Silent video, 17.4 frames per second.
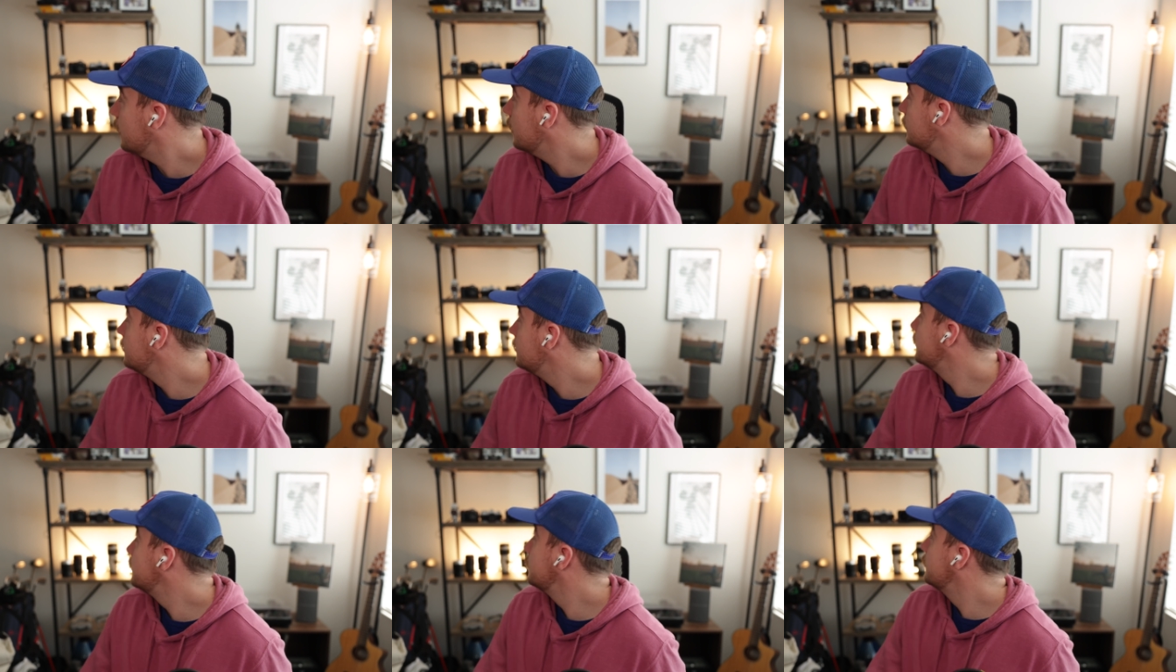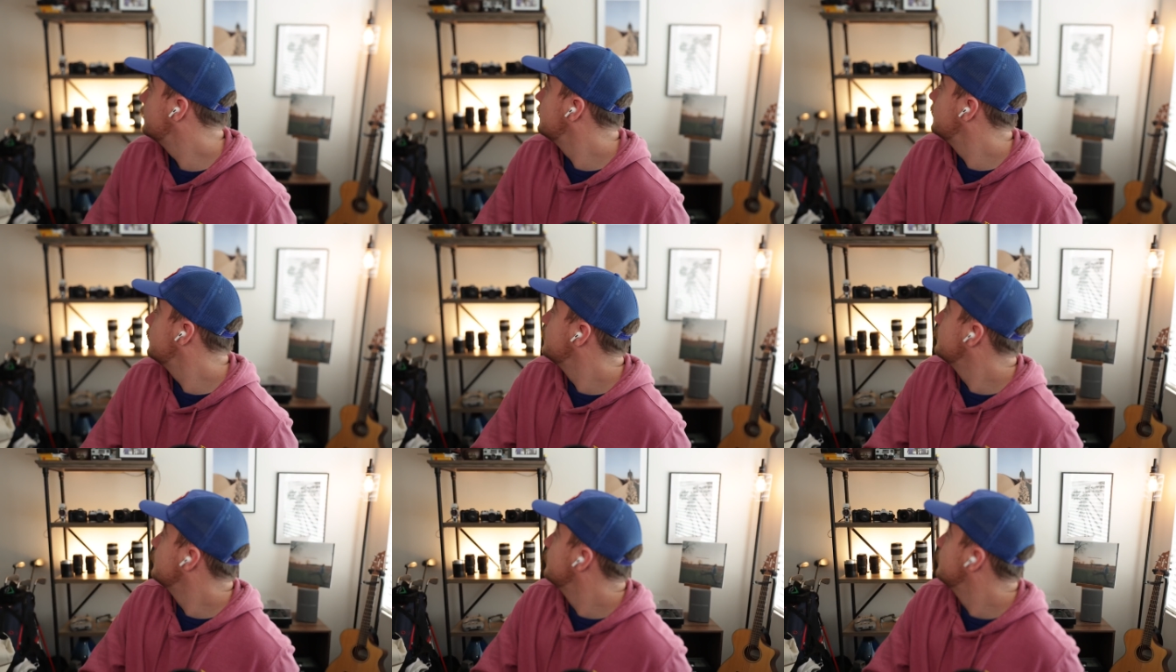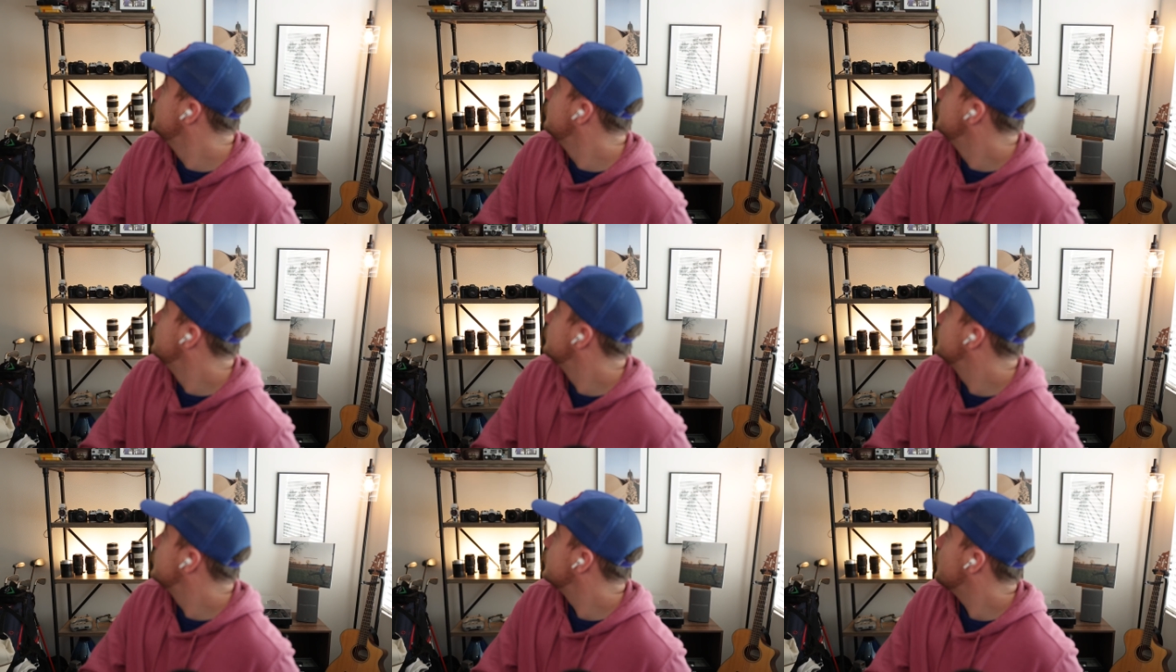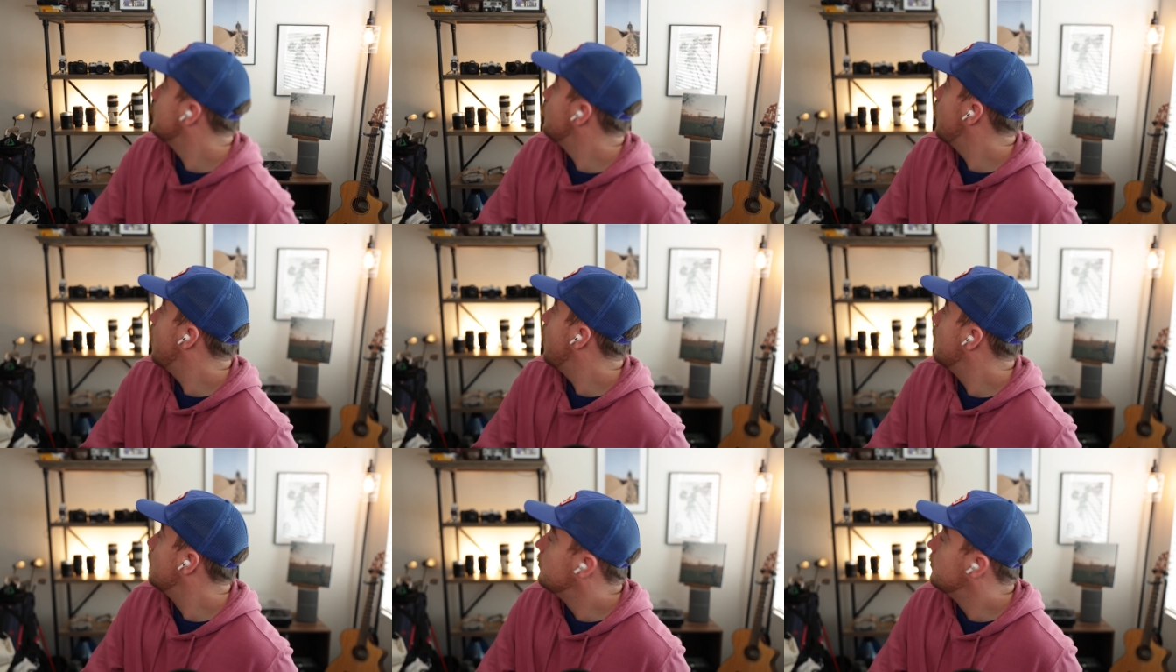It's
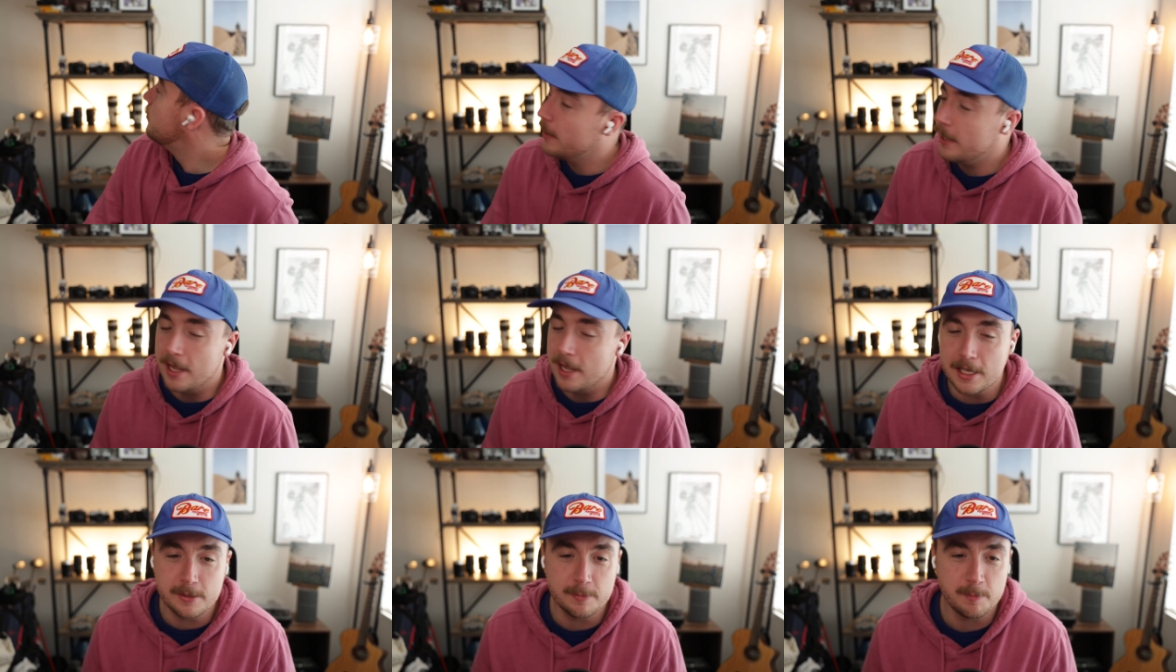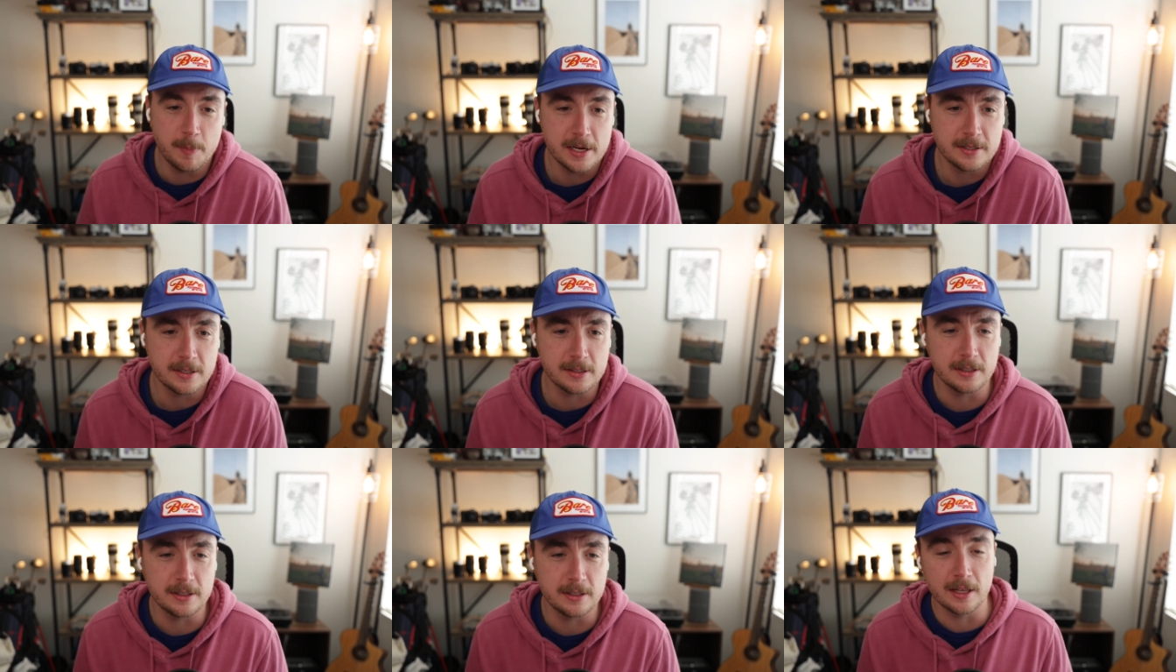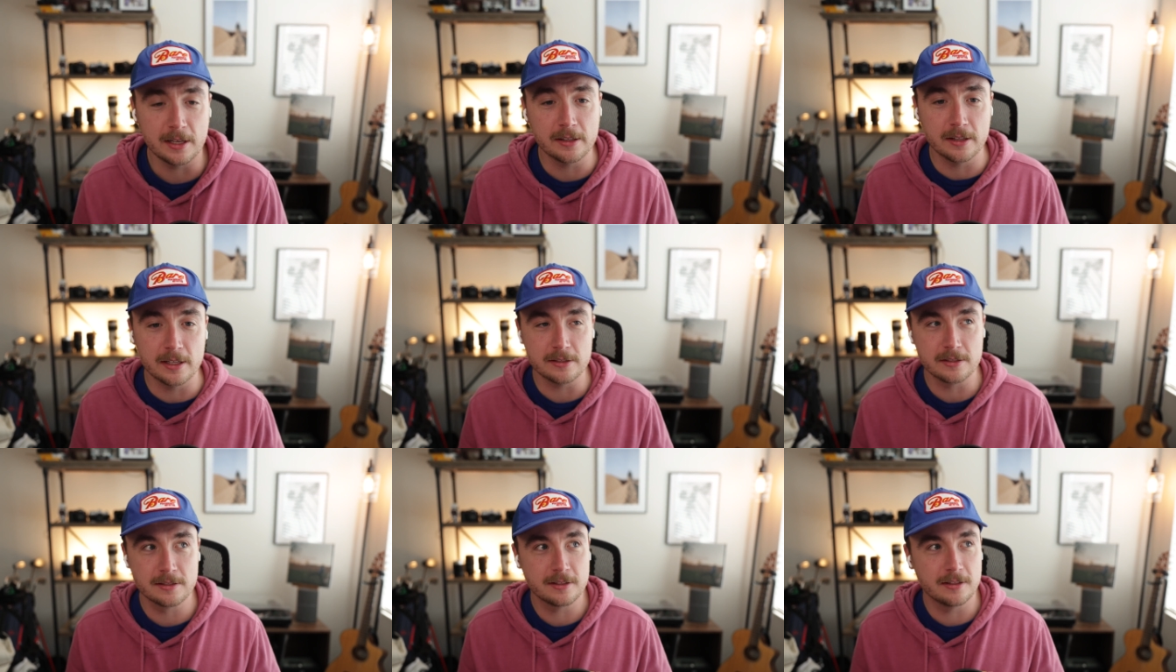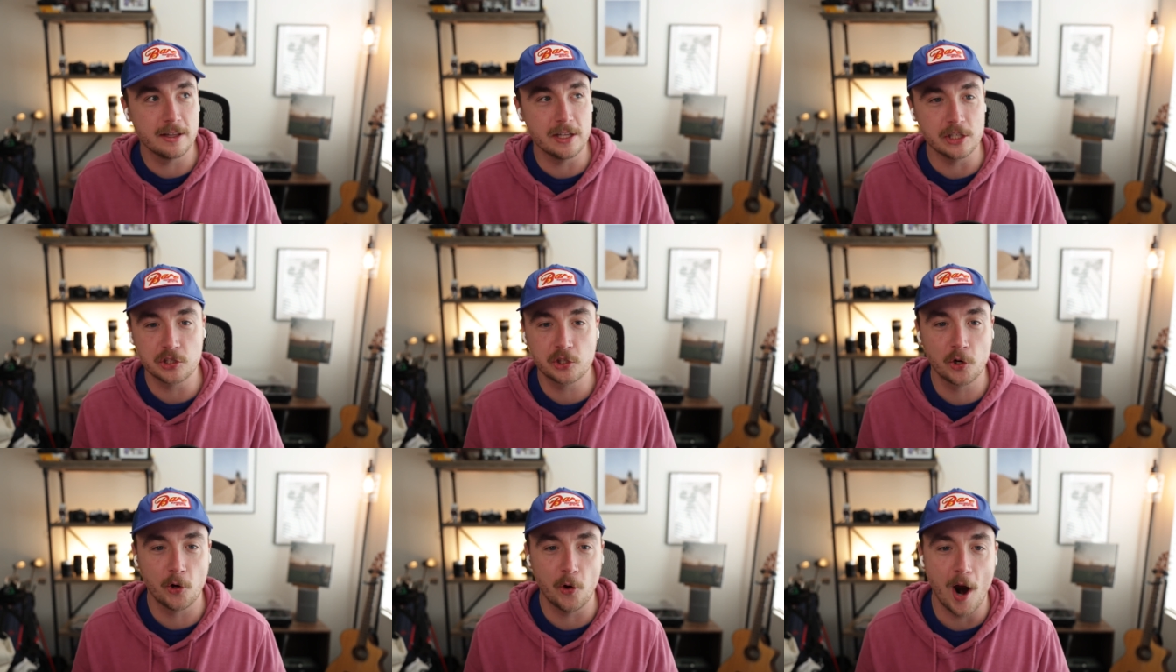somewhere, but it's basically like this this
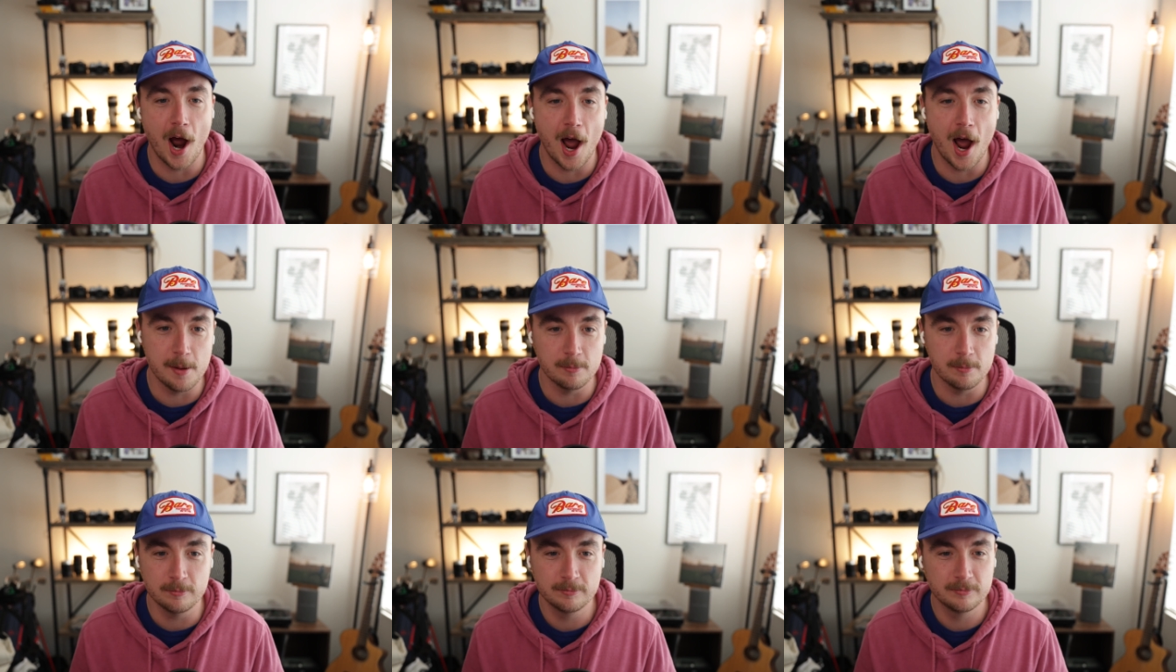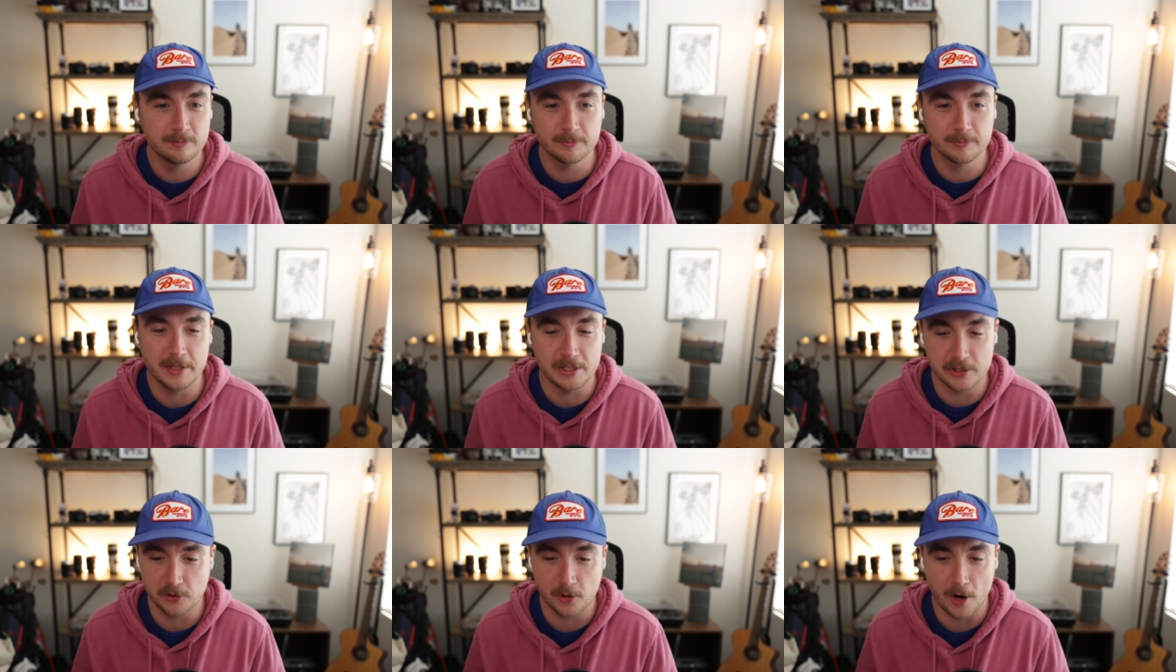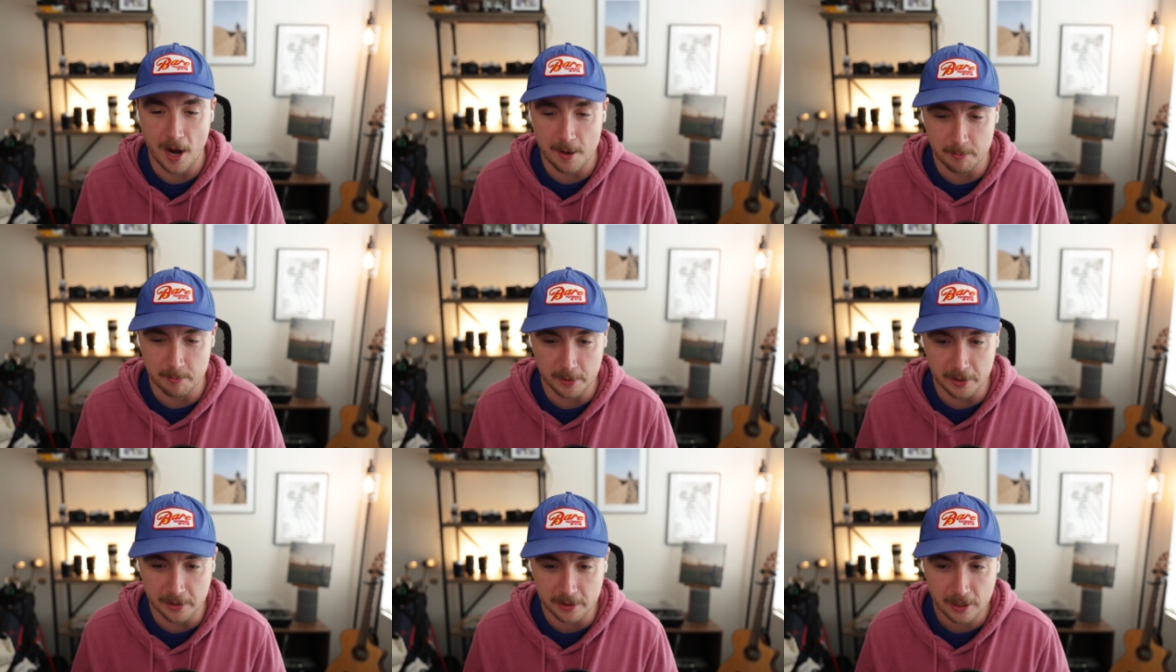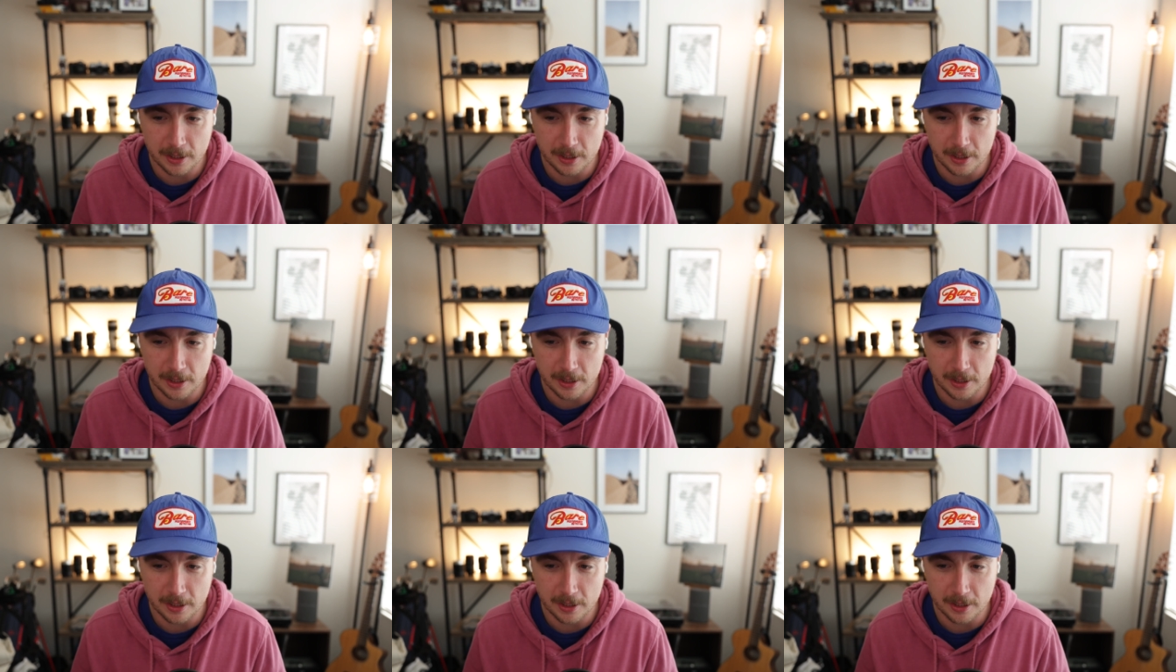crime this crime book